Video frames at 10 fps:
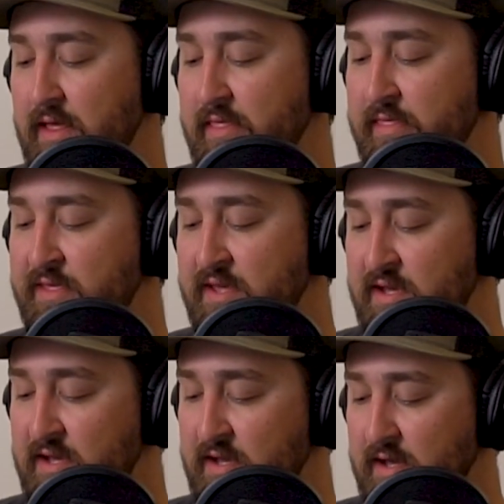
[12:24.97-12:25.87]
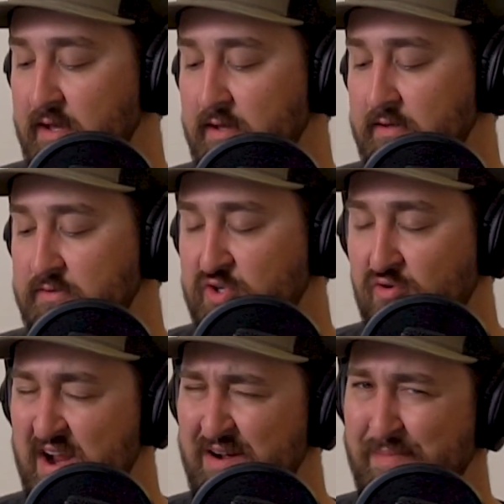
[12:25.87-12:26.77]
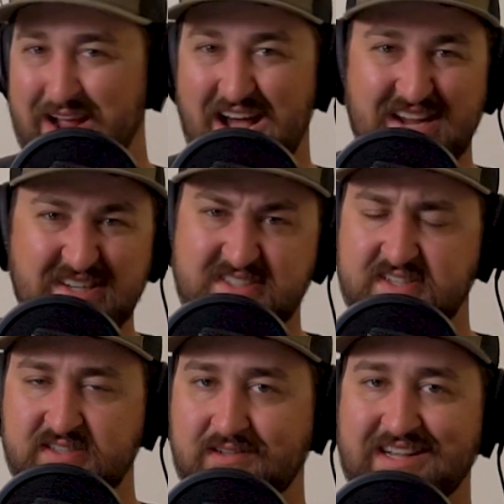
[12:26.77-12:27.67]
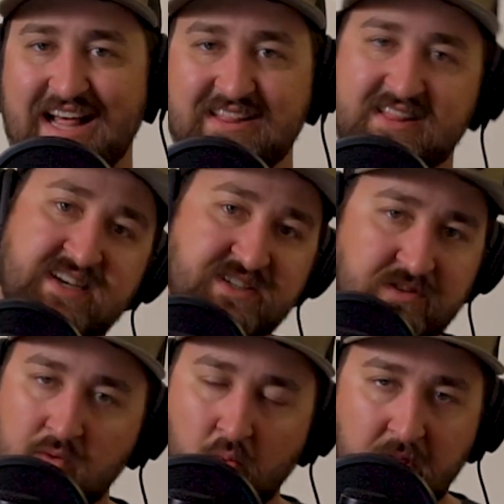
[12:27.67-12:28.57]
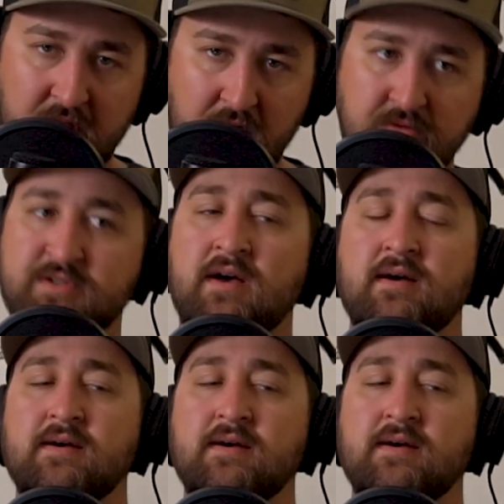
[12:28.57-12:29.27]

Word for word: the strain on my eyes is a lot less with those.